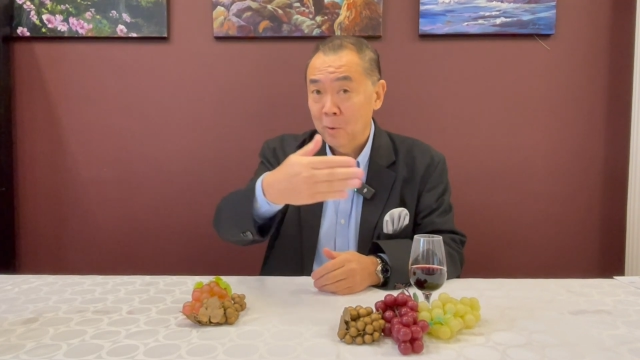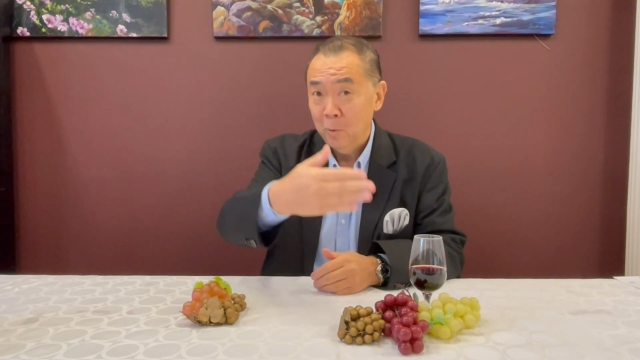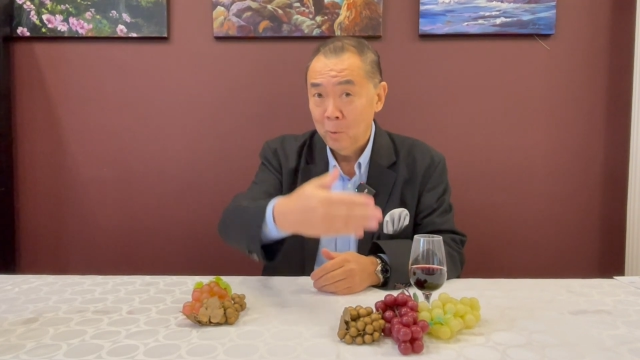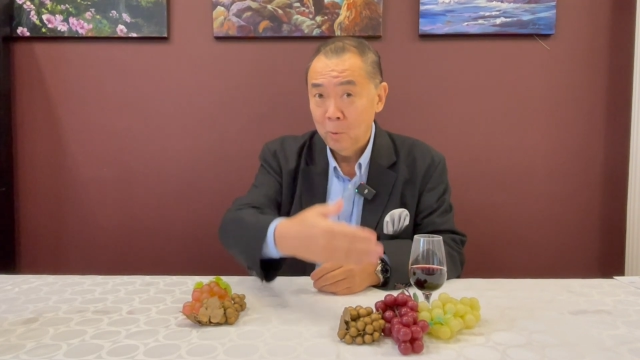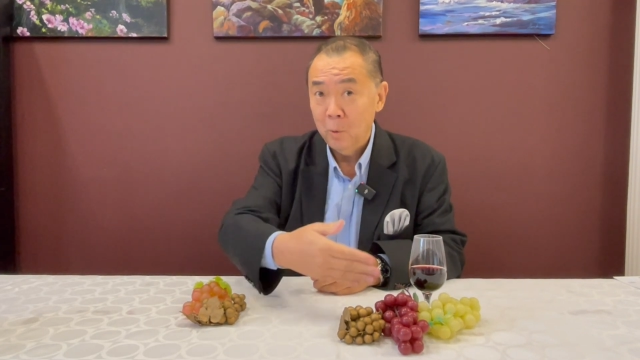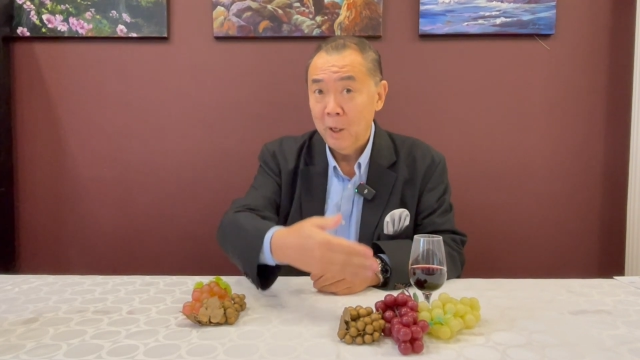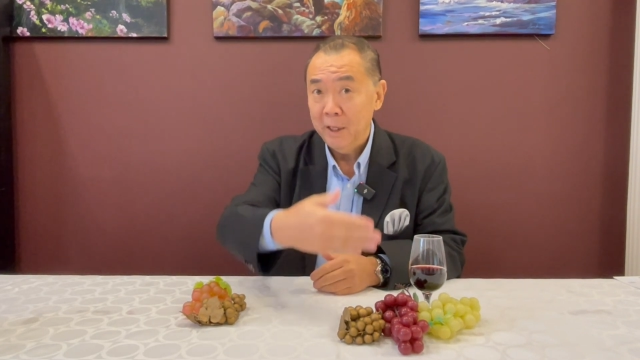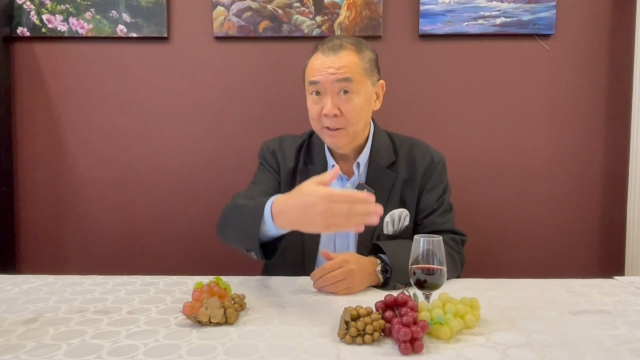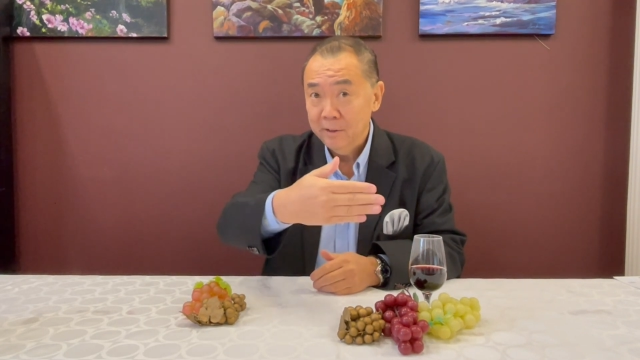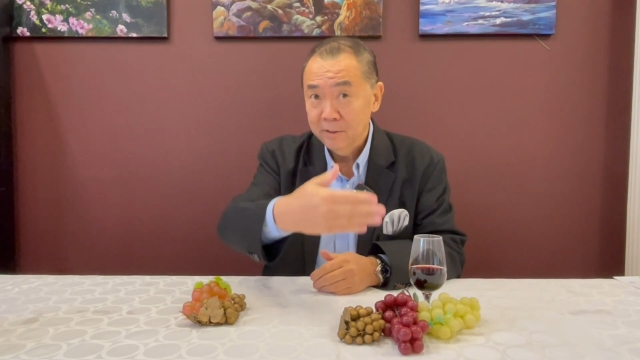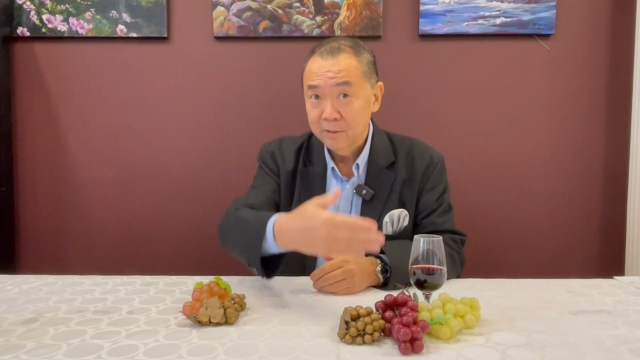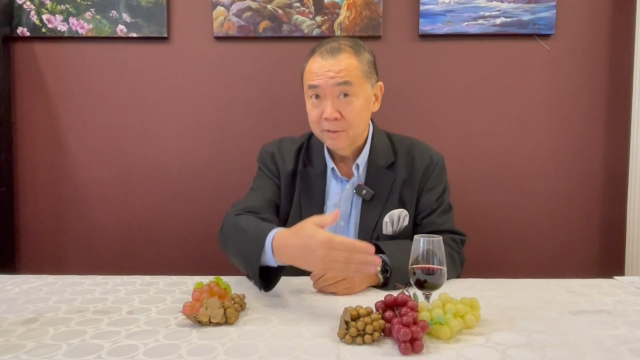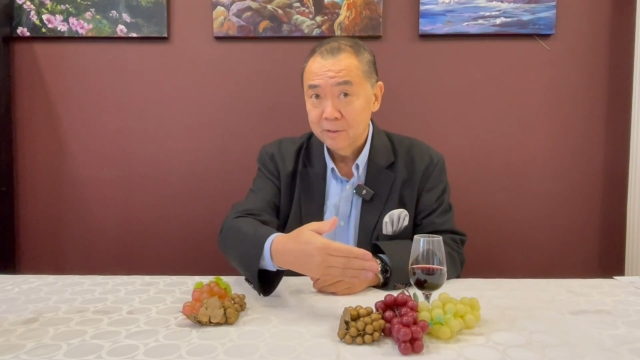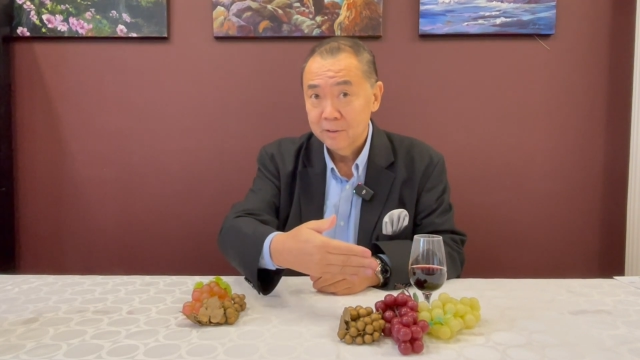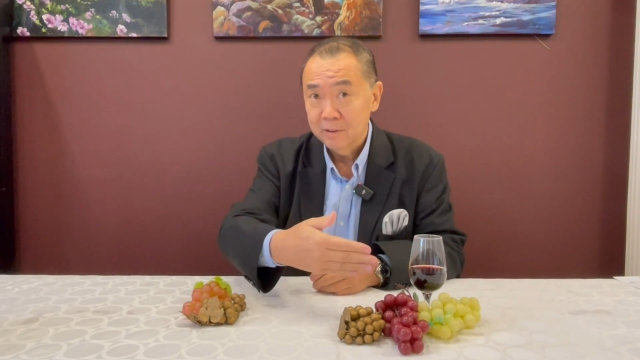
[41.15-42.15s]

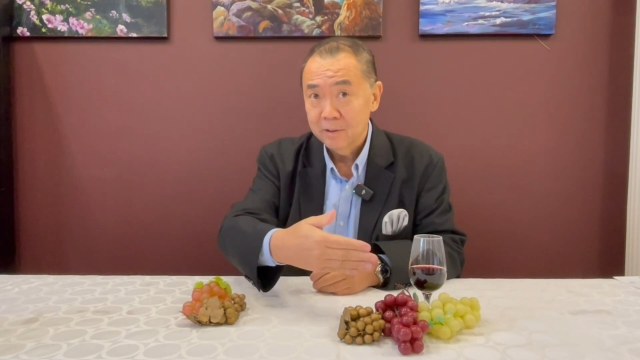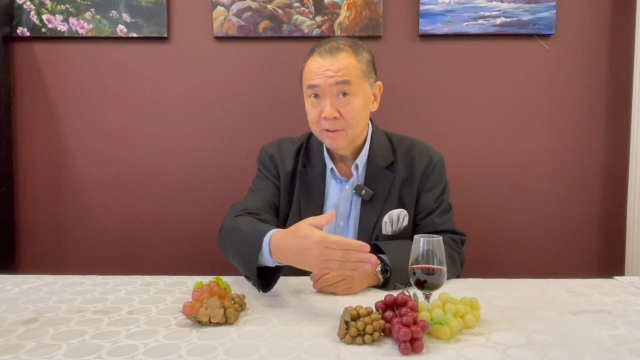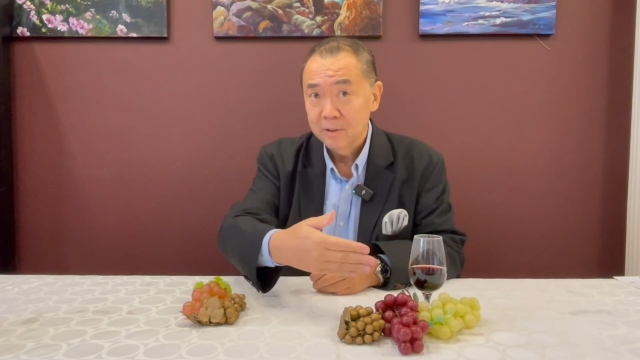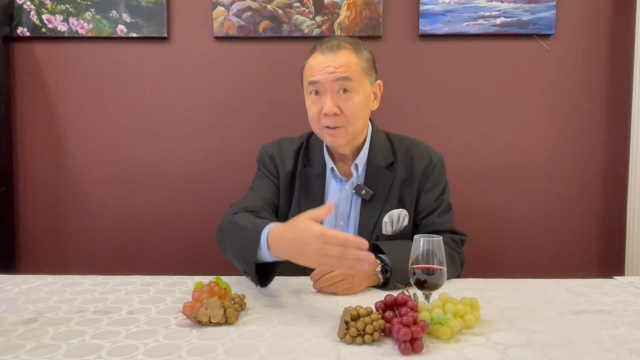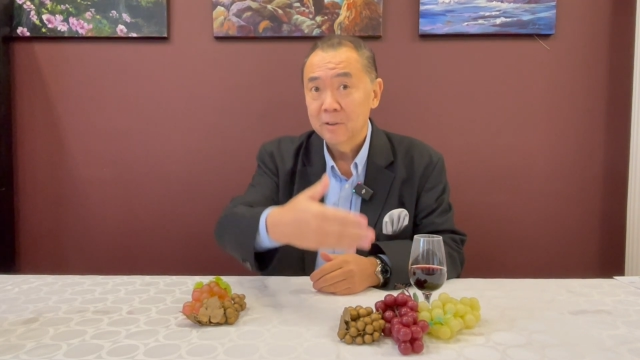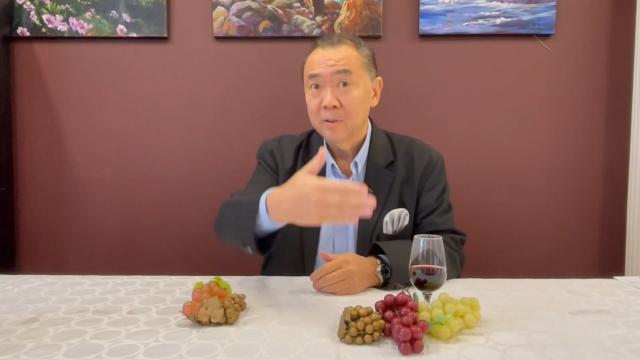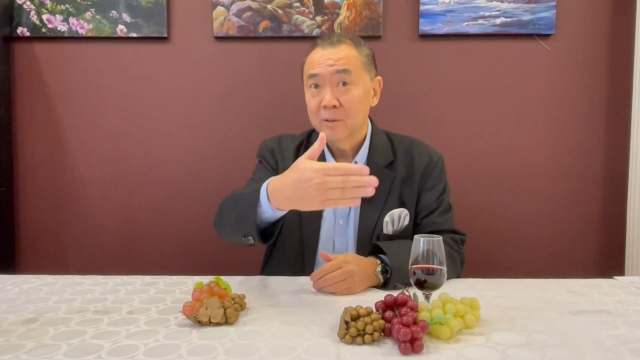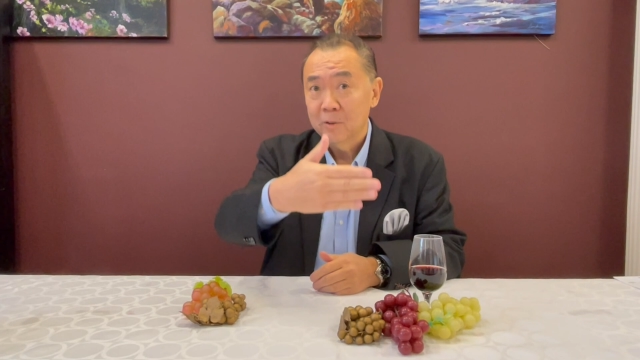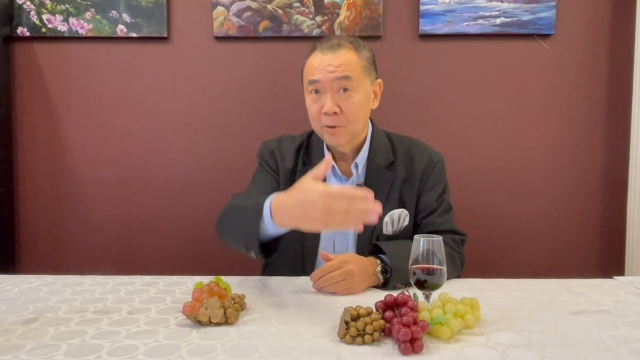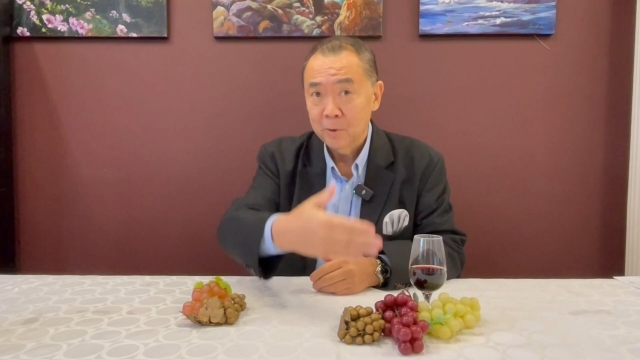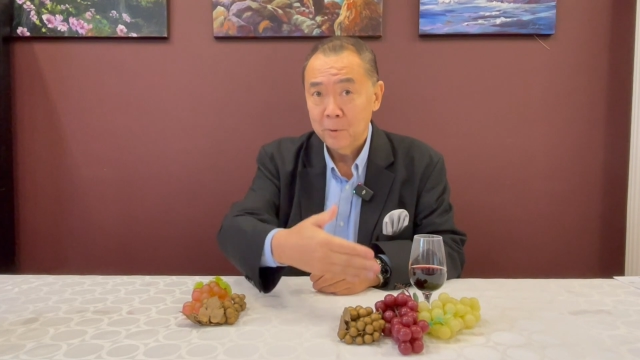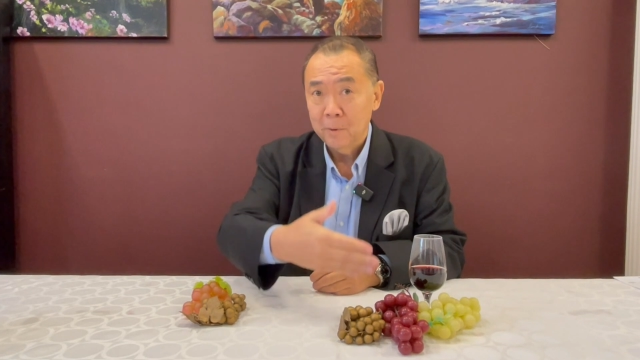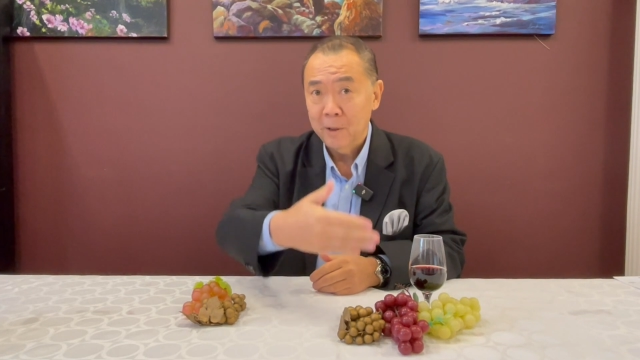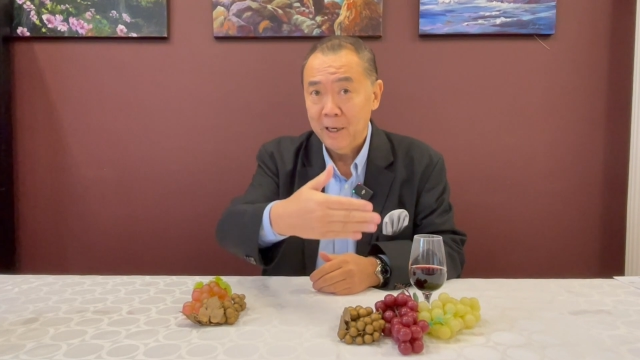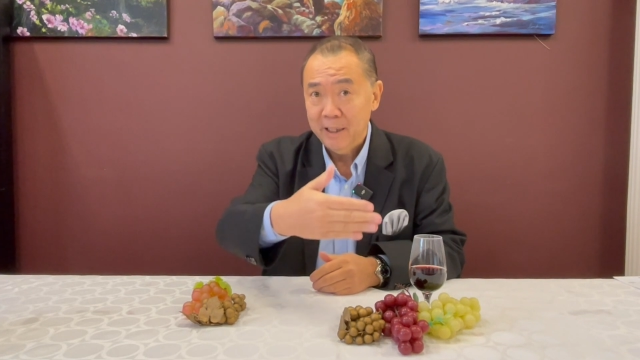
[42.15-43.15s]
once,
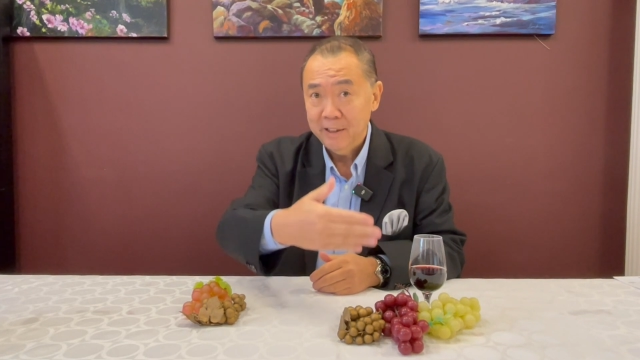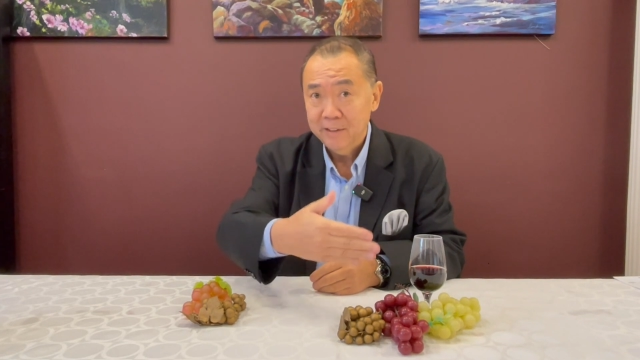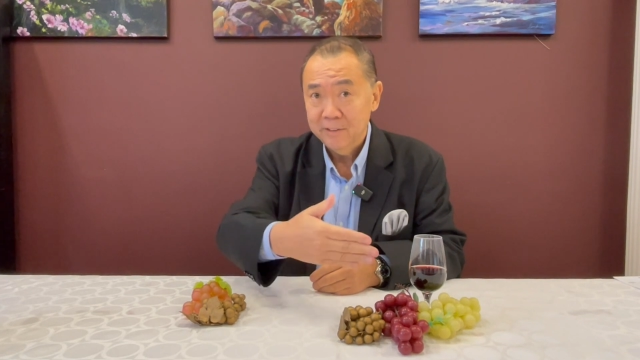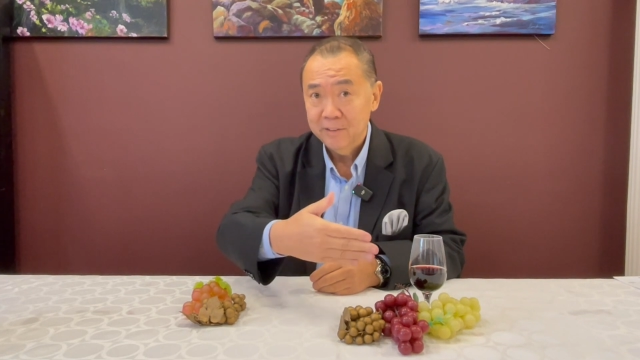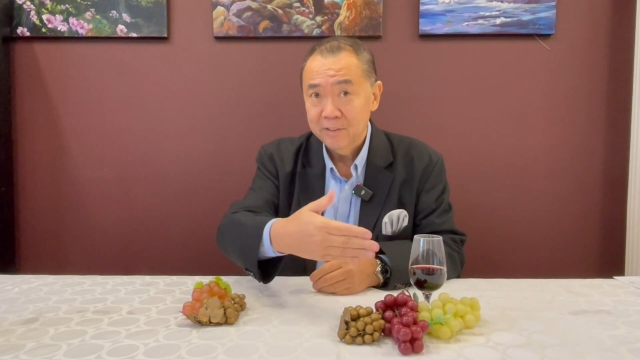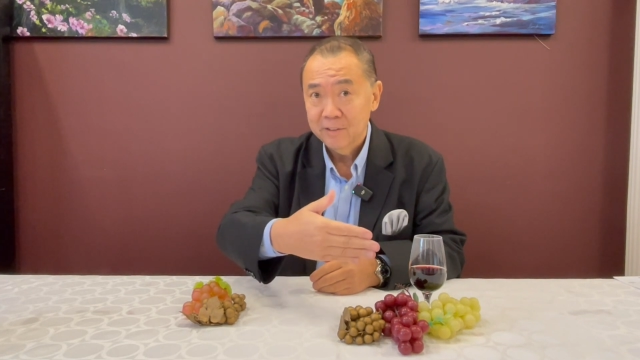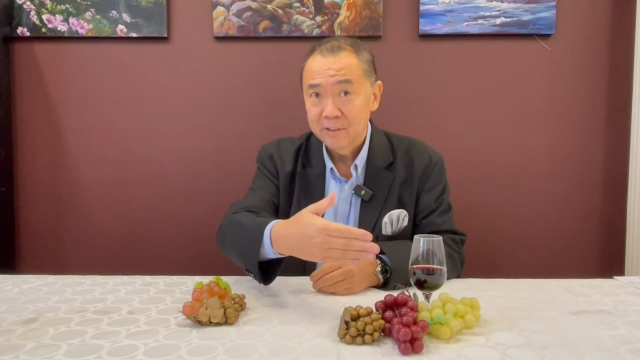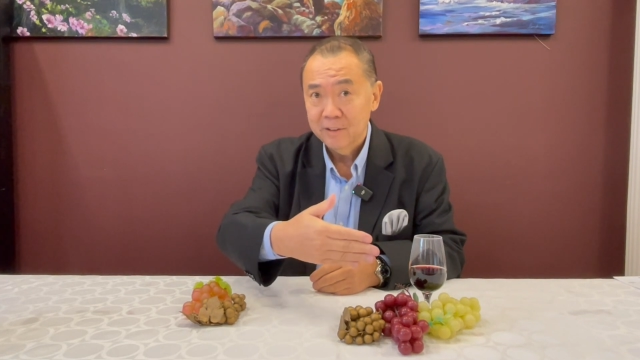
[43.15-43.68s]
twice,